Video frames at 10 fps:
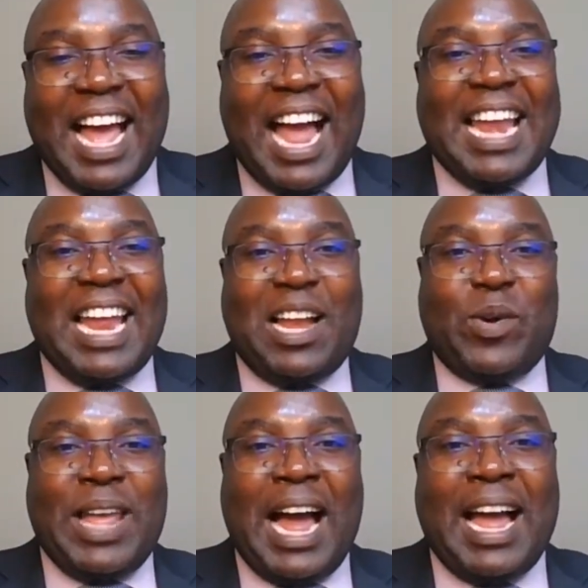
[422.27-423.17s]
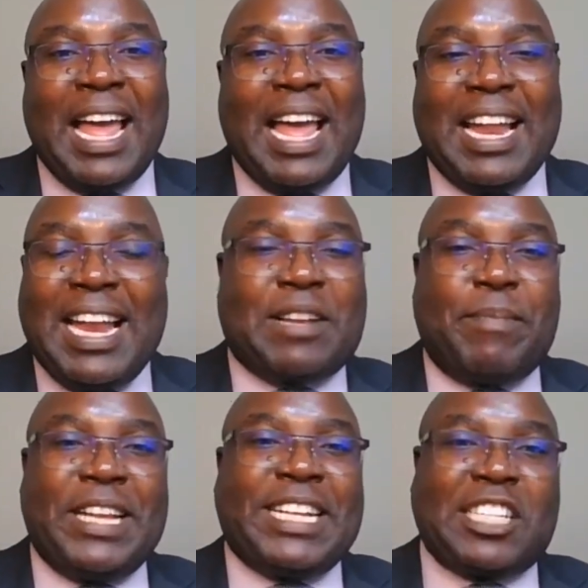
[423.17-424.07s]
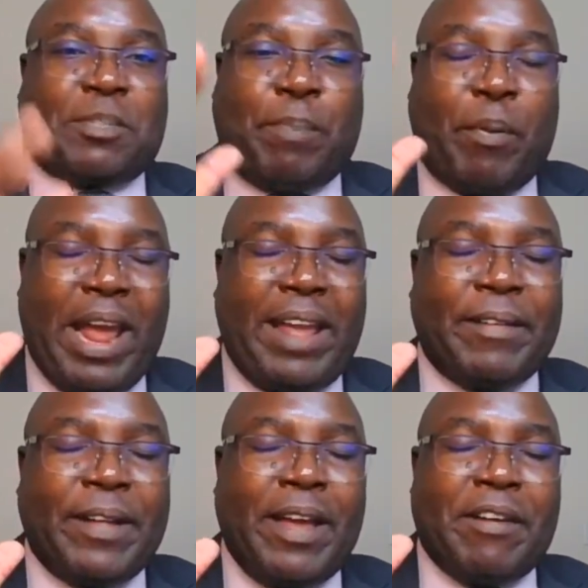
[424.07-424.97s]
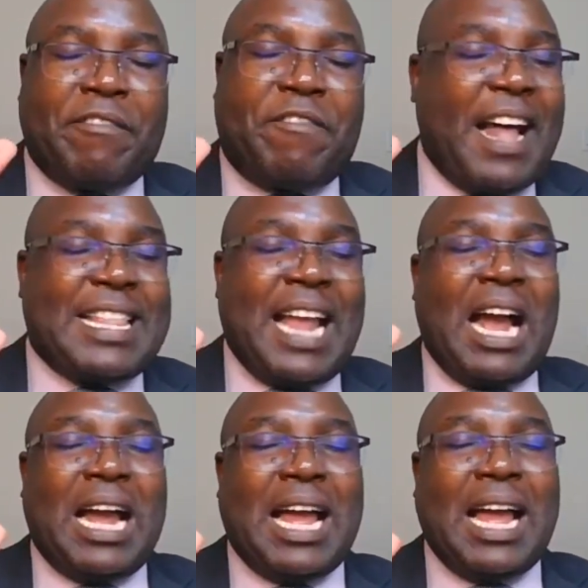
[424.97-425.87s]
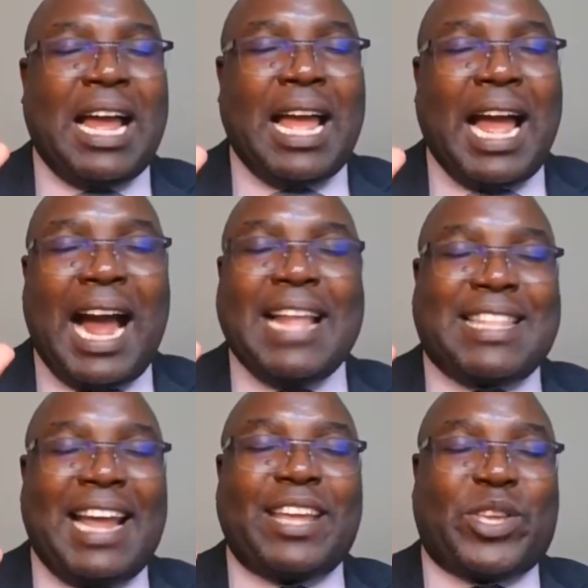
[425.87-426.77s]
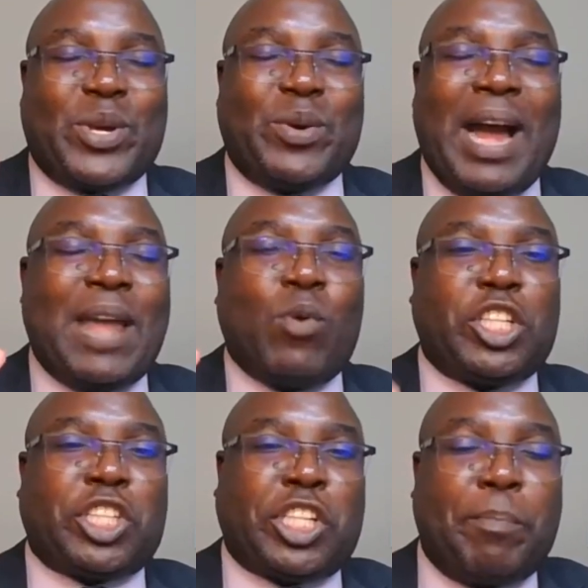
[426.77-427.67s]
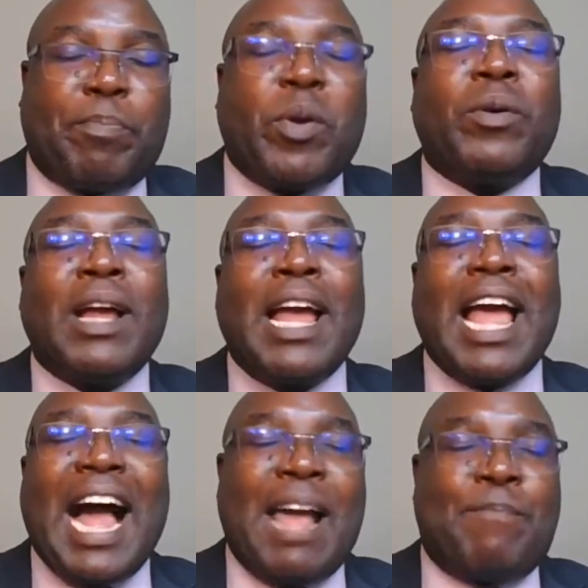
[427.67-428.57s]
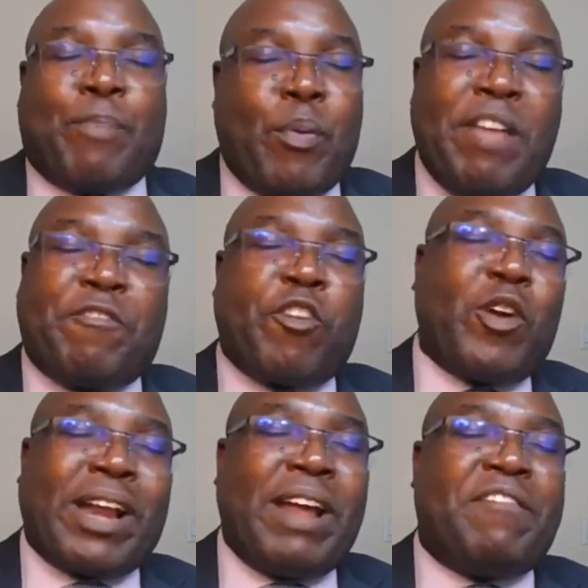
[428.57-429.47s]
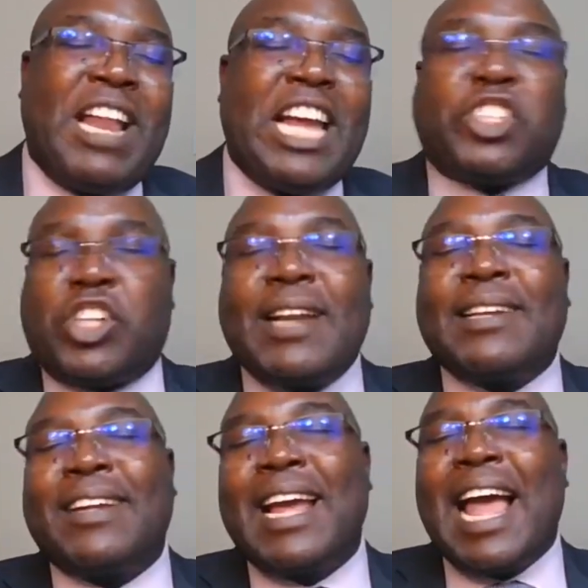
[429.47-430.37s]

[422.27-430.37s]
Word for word: Hallelujah. Let me just pray. Father, I thank you. I worship you. I pray for your revelation.